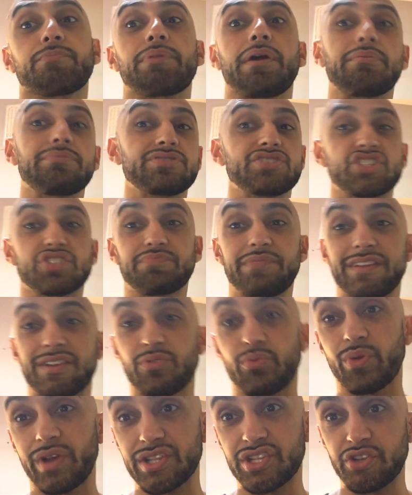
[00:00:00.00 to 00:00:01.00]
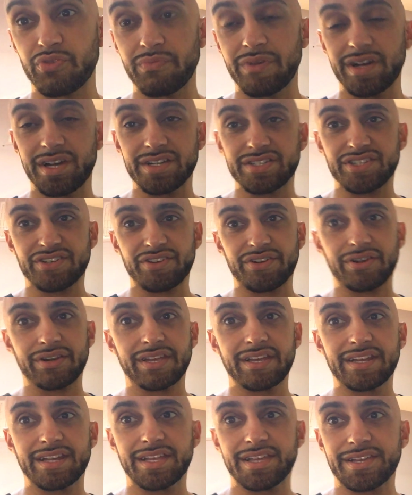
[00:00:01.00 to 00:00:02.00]
probably just spending way too much or you're
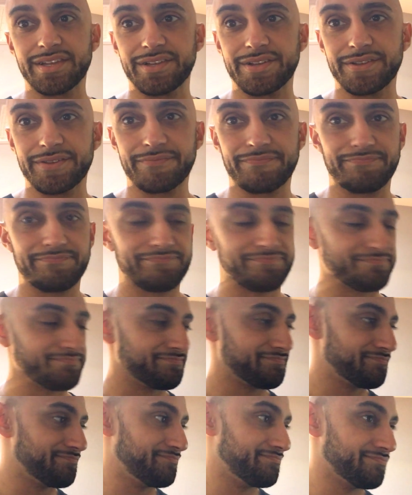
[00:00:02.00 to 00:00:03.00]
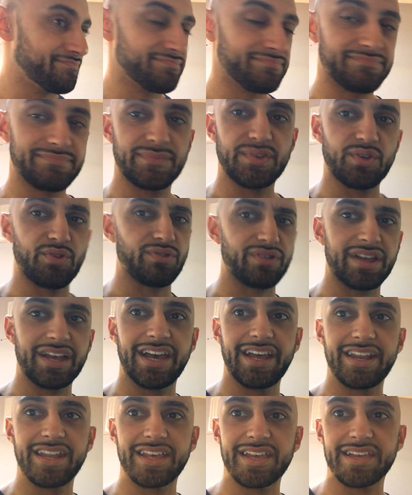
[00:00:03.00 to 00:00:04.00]
getting
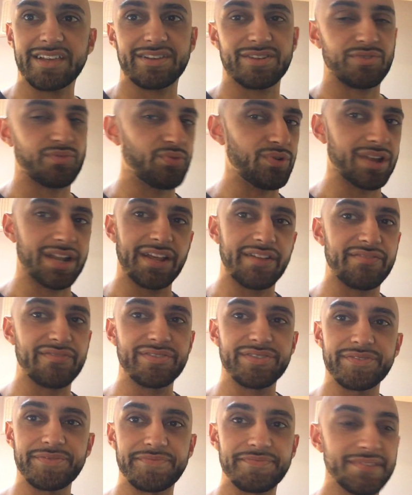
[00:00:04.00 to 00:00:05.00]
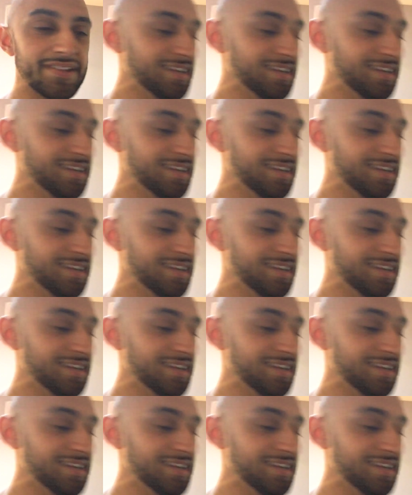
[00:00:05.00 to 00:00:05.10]
organic or whatever.